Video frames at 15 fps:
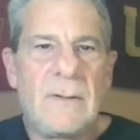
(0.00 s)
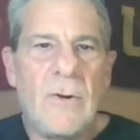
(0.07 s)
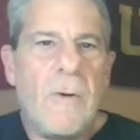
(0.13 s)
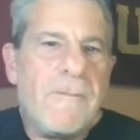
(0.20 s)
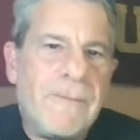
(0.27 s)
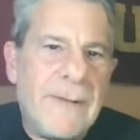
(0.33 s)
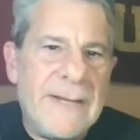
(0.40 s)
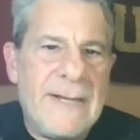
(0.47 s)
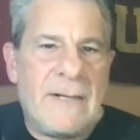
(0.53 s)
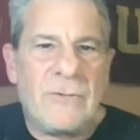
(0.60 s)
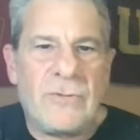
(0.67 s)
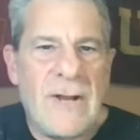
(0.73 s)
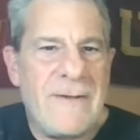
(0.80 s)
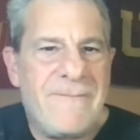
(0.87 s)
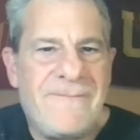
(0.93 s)
Hopefully he can
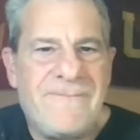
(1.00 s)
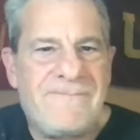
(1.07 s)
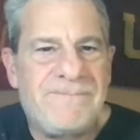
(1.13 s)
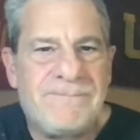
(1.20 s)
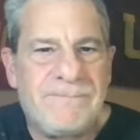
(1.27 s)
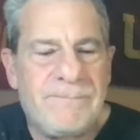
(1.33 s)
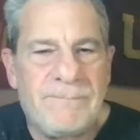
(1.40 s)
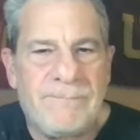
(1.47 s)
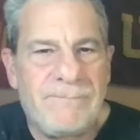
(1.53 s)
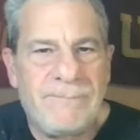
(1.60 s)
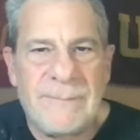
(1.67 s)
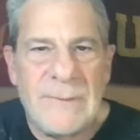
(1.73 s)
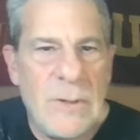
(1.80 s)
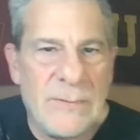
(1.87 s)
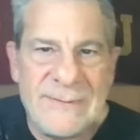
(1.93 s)
try and,
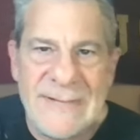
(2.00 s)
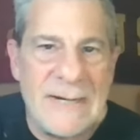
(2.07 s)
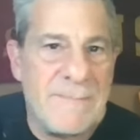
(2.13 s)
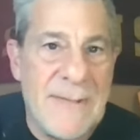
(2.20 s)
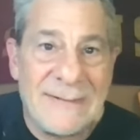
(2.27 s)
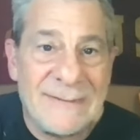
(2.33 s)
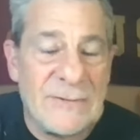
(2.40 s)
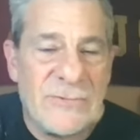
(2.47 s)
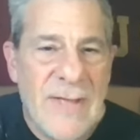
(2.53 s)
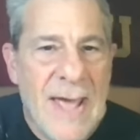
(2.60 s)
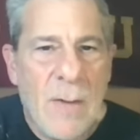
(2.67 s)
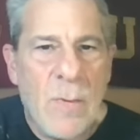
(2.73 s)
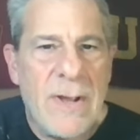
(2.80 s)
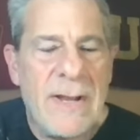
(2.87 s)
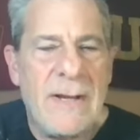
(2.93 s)
you know, send a message
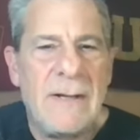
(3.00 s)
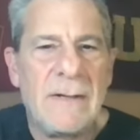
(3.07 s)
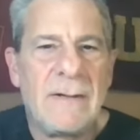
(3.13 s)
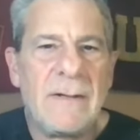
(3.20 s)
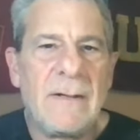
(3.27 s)
that way.